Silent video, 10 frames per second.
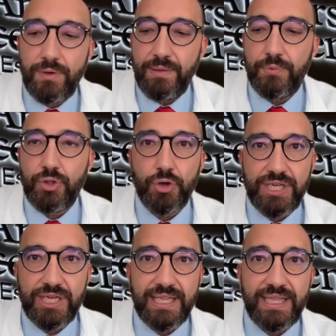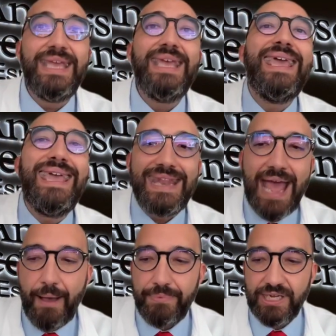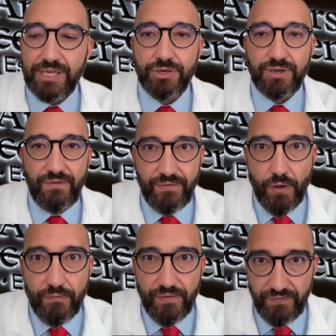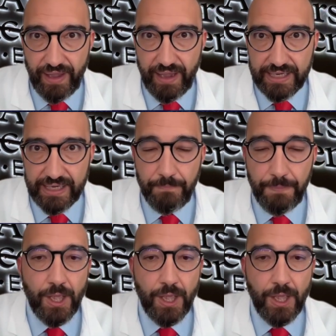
to give toxicity in absence of efficacy.